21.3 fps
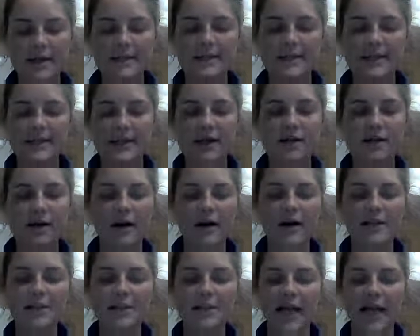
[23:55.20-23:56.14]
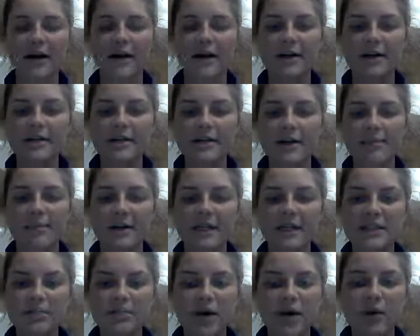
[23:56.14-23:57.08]
CLR educators
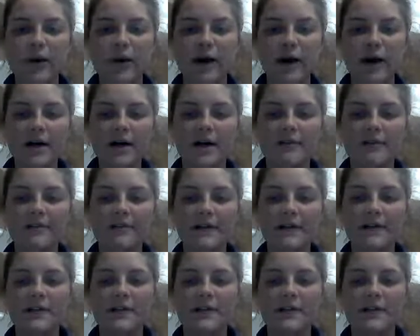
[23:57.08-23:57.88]
must be aware of